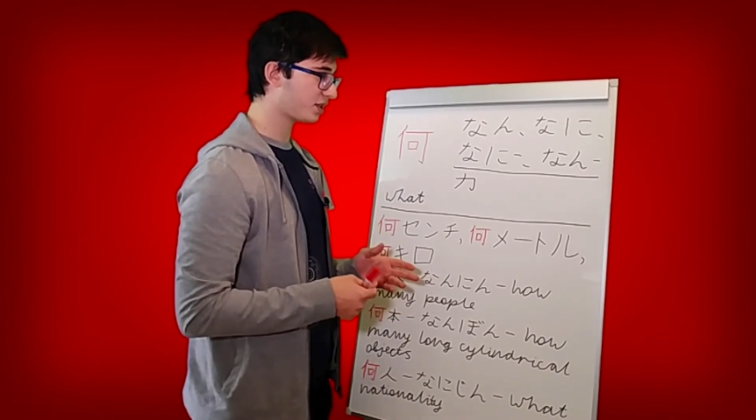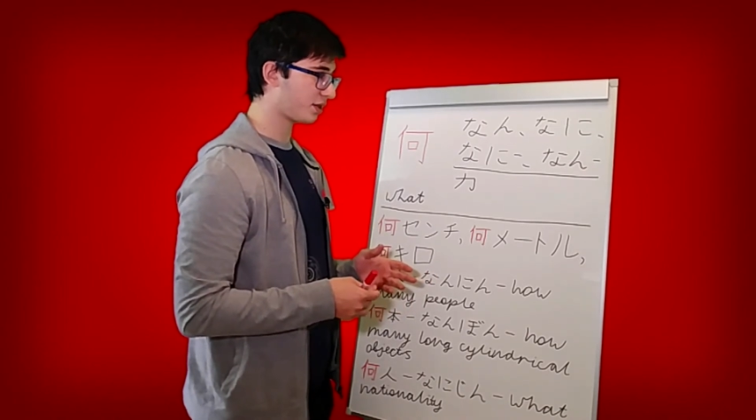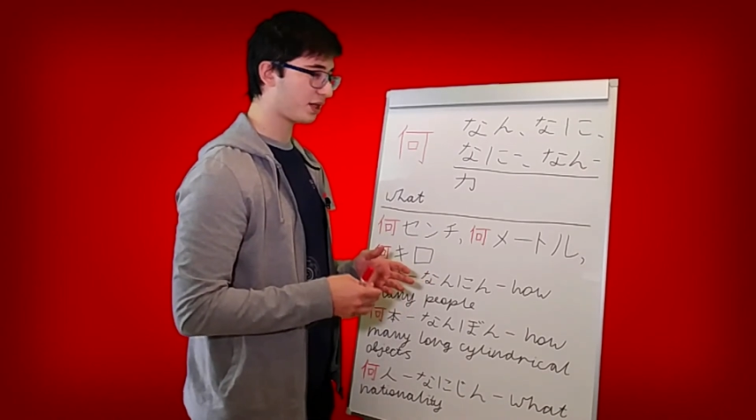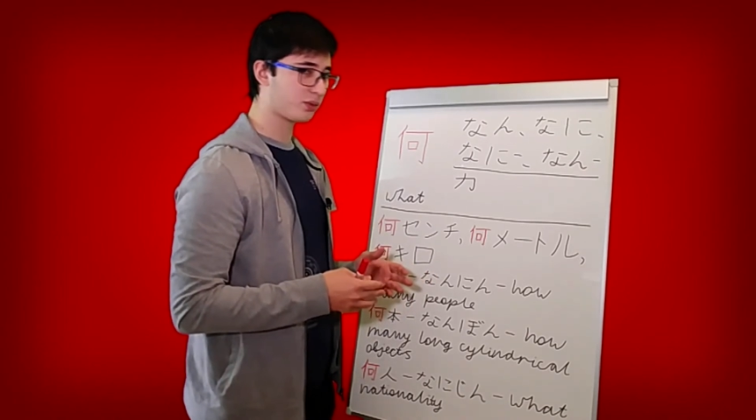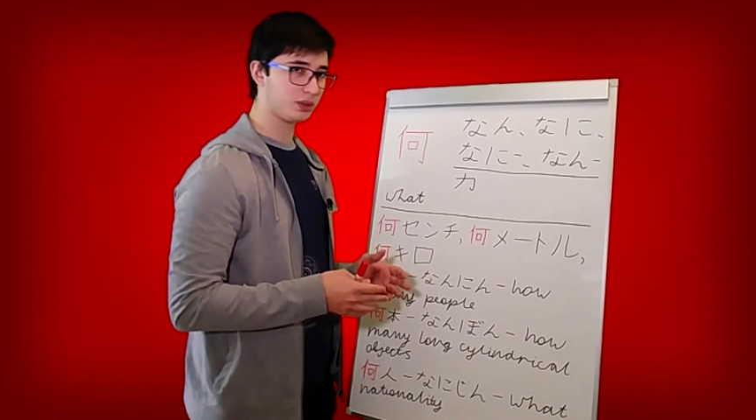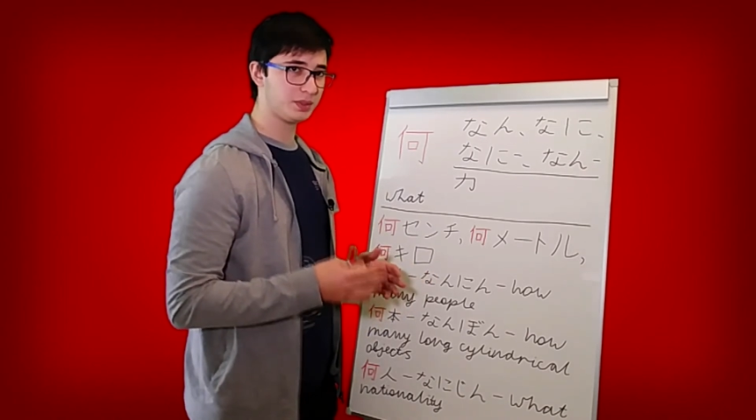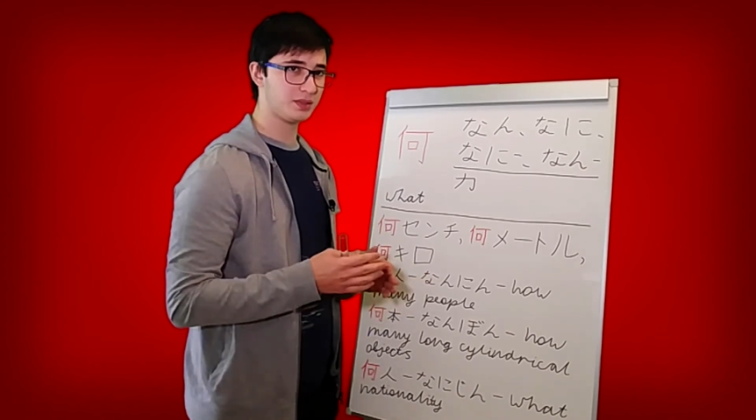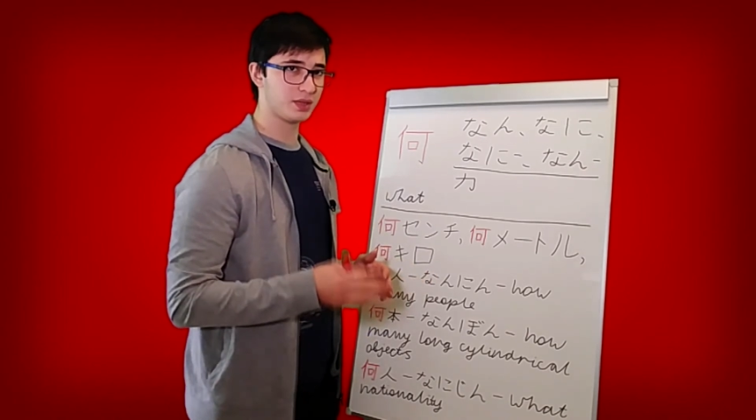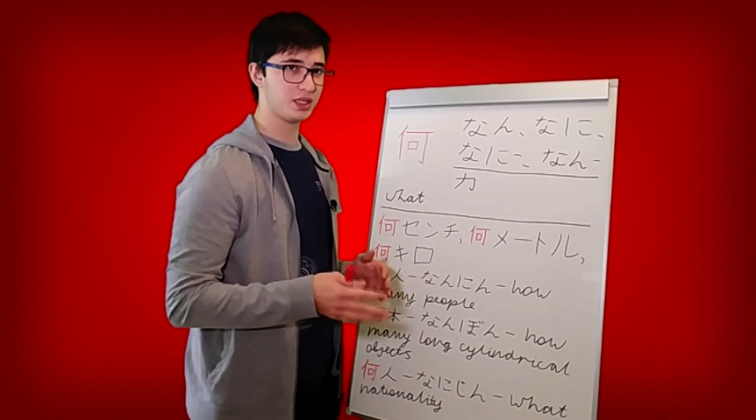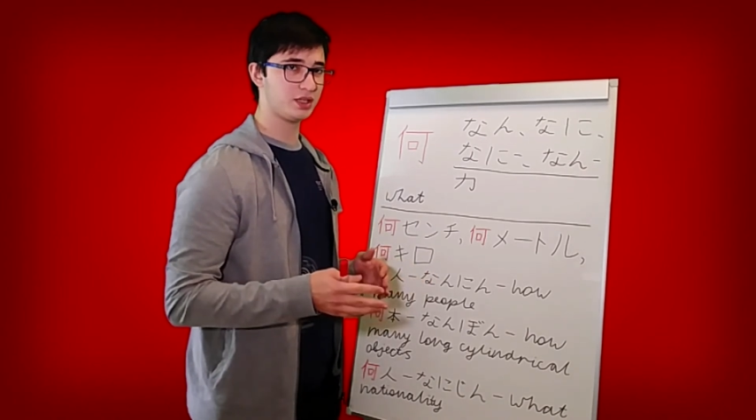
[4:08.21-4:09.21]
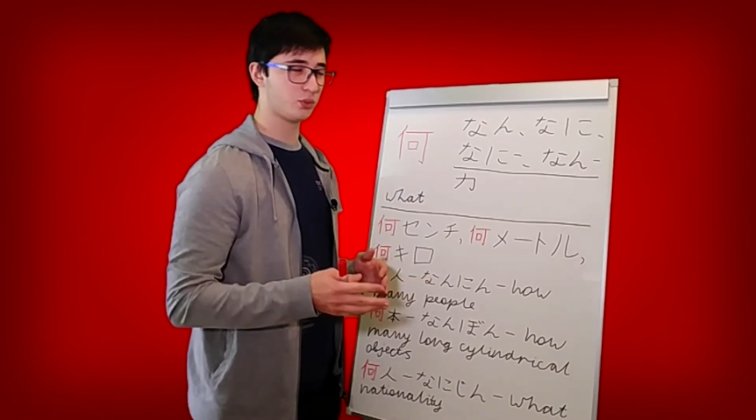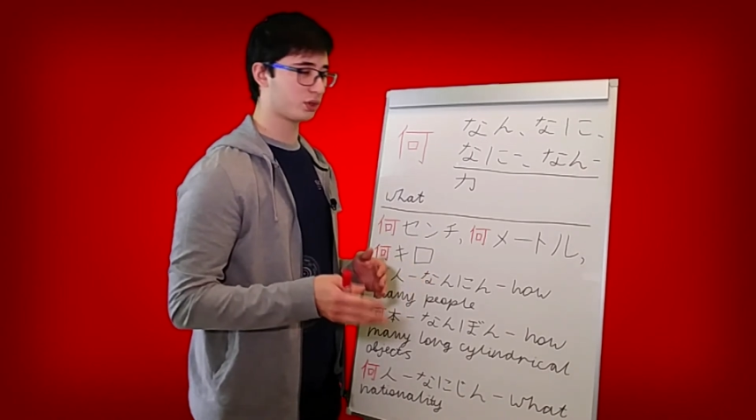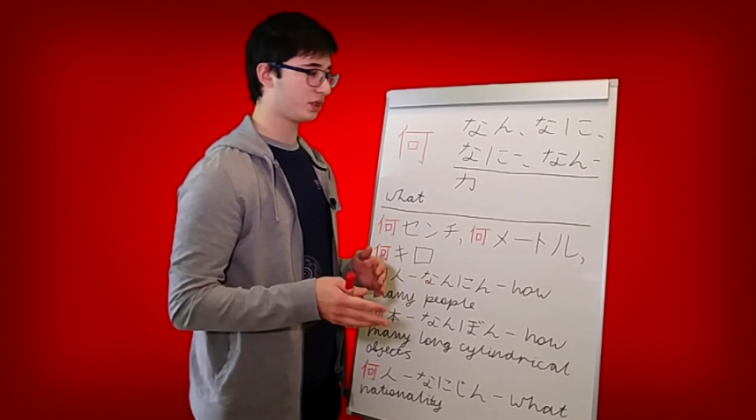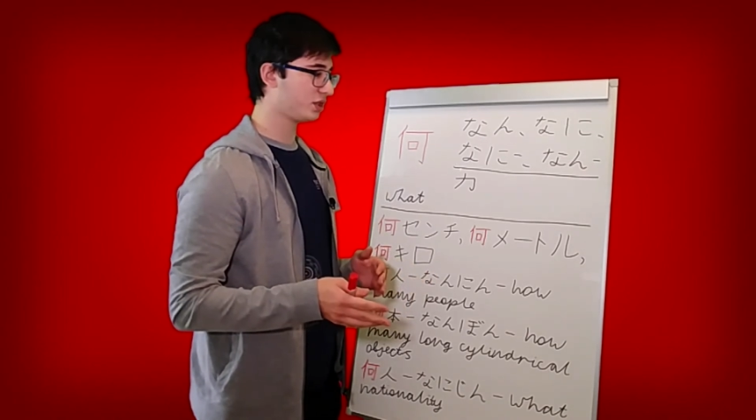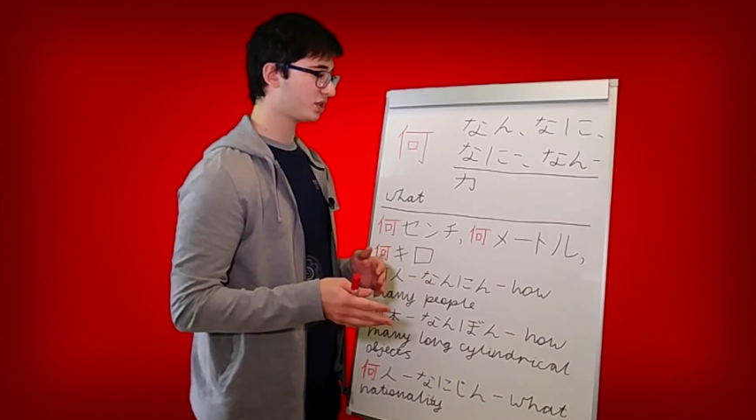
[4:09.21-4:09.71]
There will be many
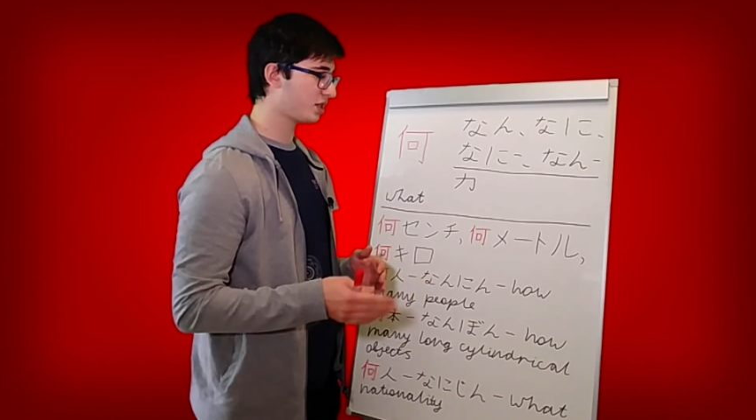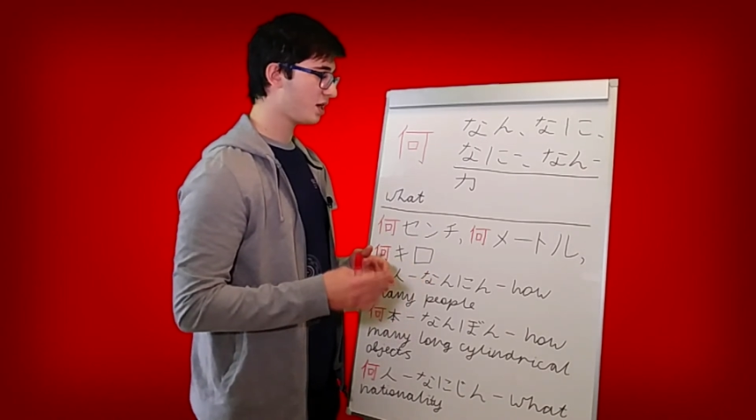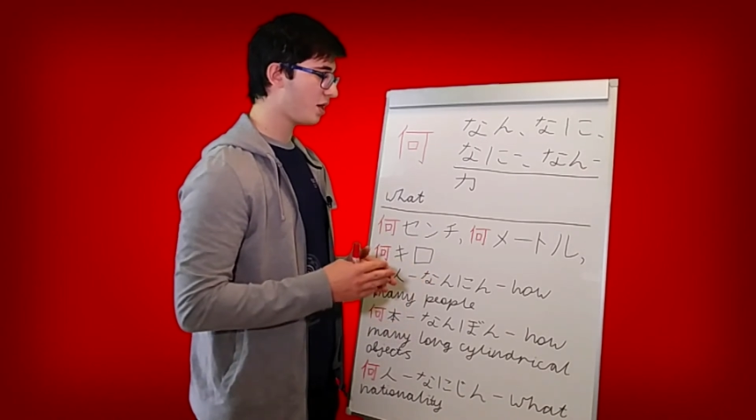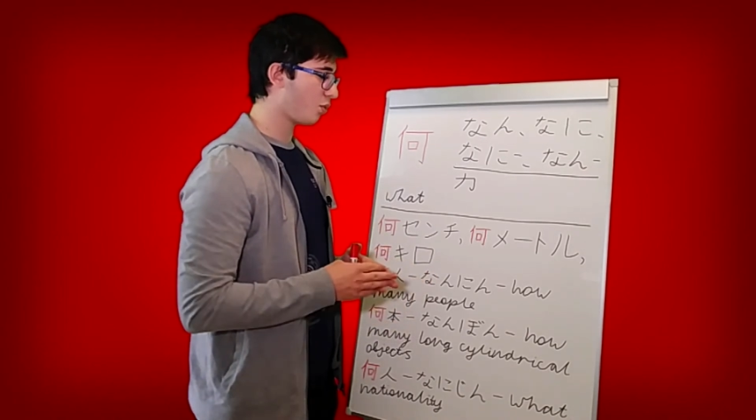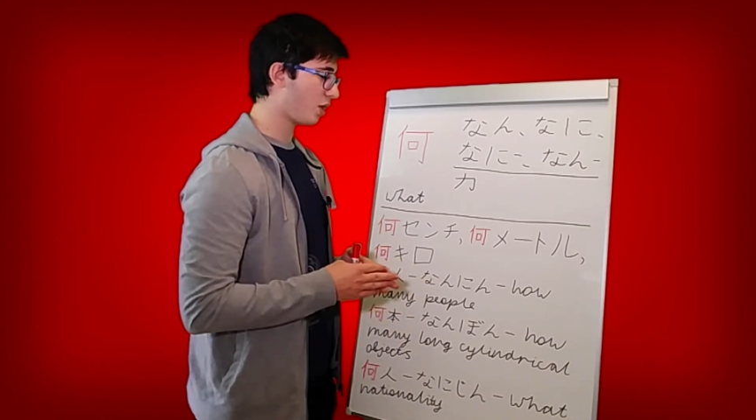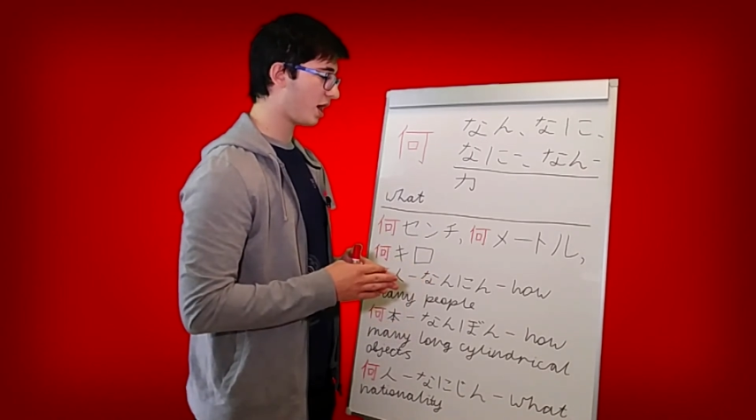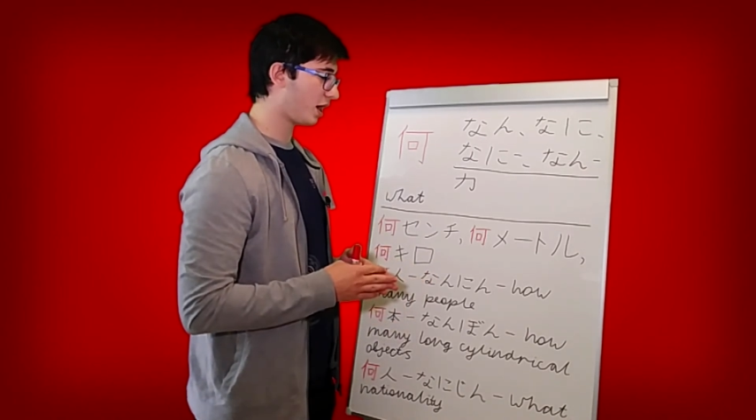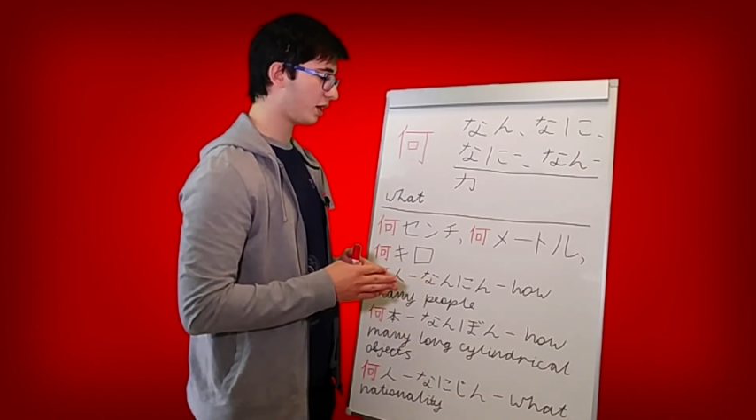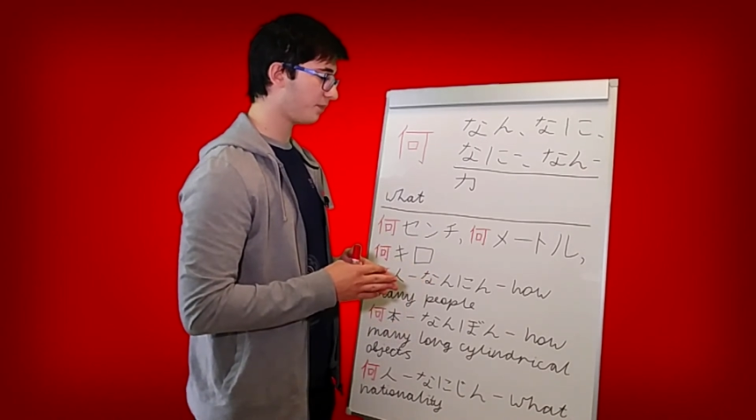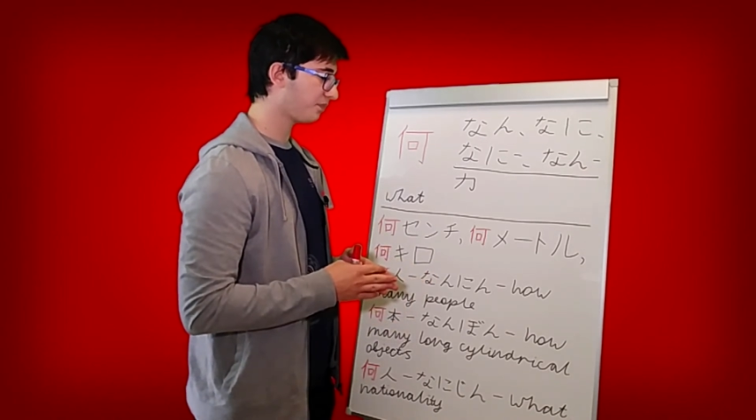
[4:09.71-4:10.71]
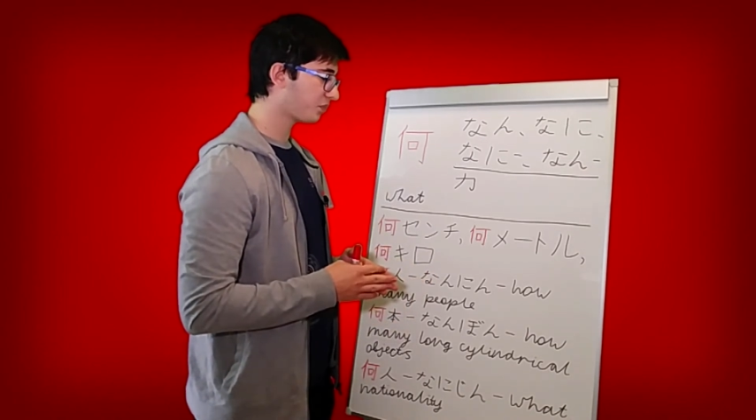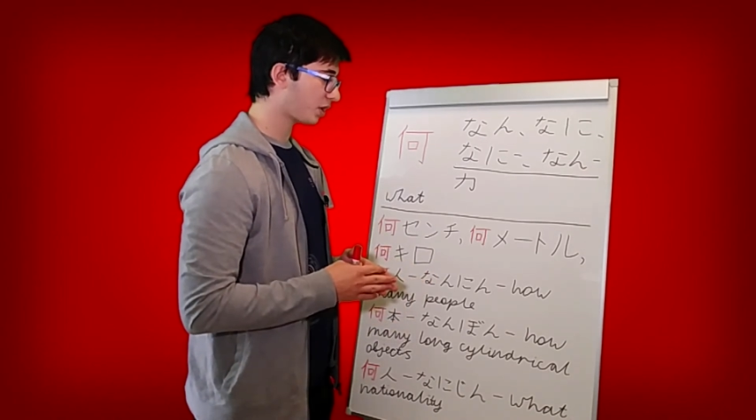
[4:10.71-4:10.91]
words where